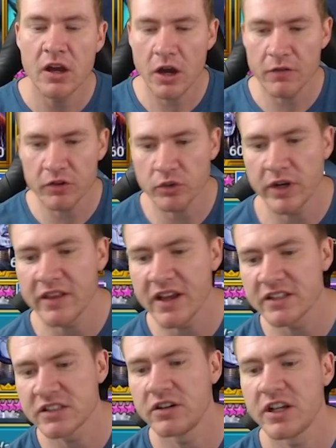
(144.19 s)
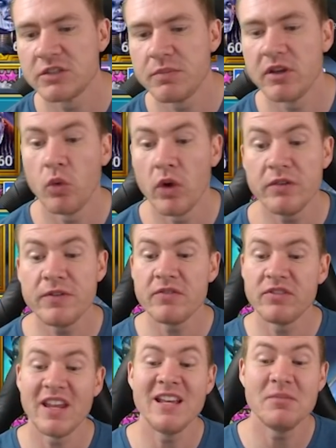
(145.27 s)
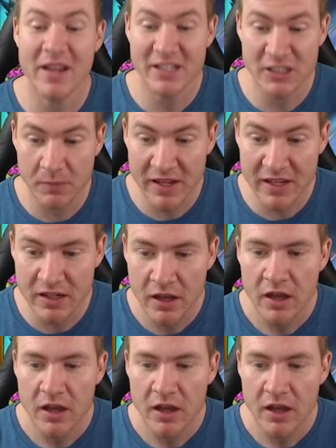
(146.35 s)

over 20,000 on HP, 115 base speed,